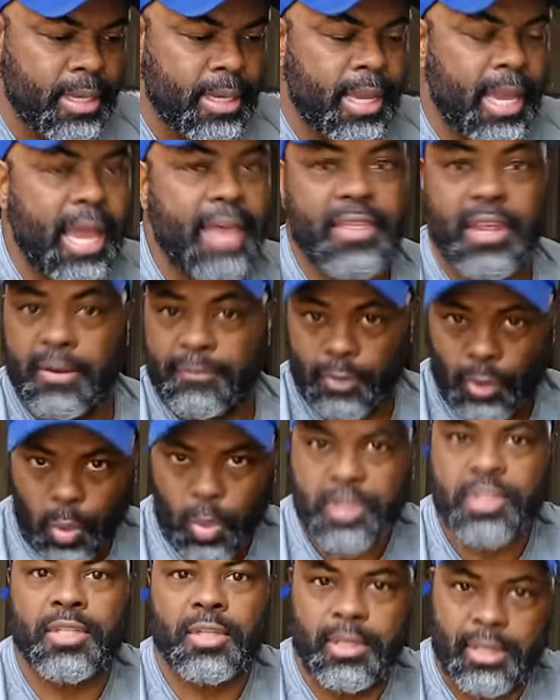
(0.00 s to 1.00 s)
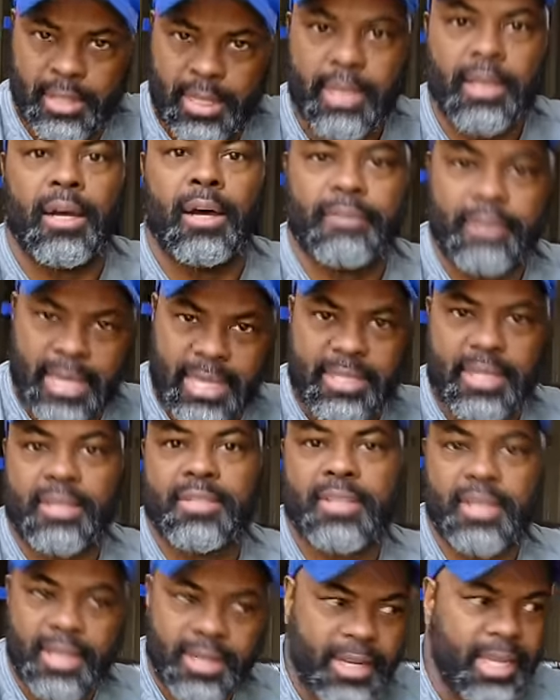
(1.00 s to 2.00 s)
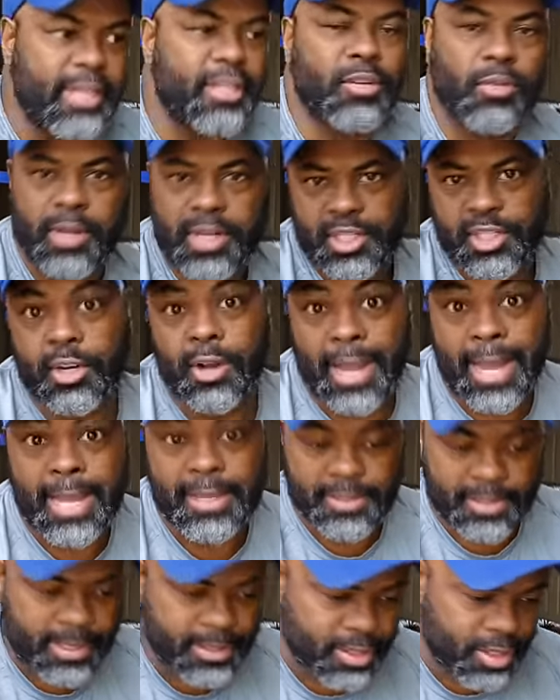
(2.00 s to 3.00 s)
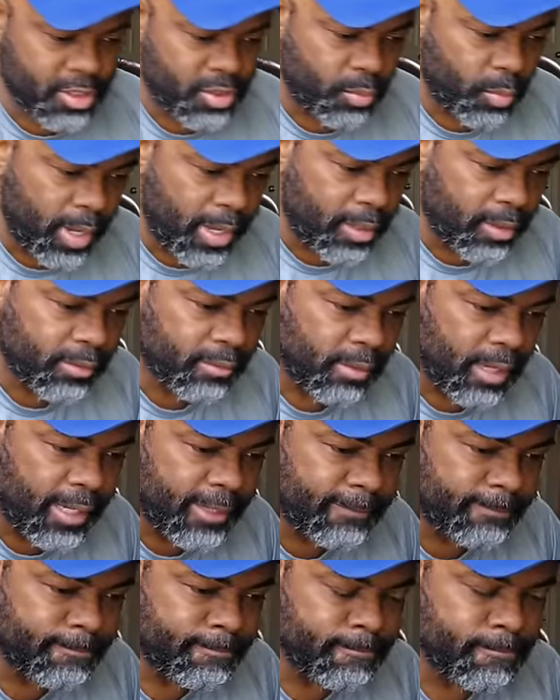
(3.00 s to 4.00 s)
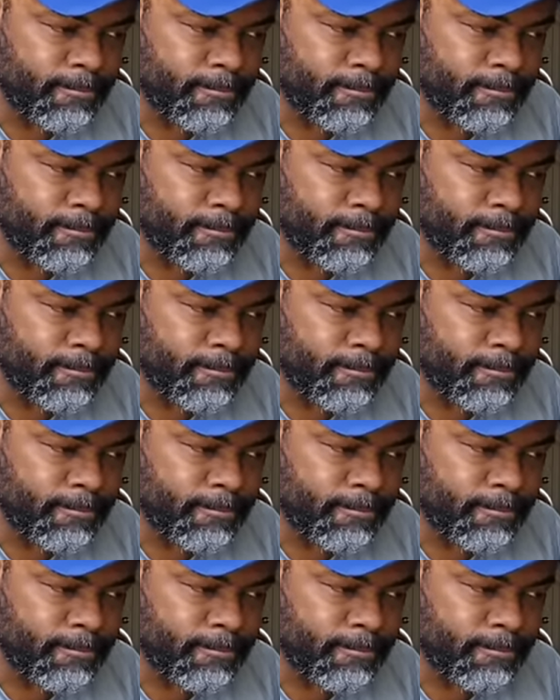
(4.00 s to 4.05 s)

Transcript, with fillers: And then, of course, as I said, increase your assets as well, right?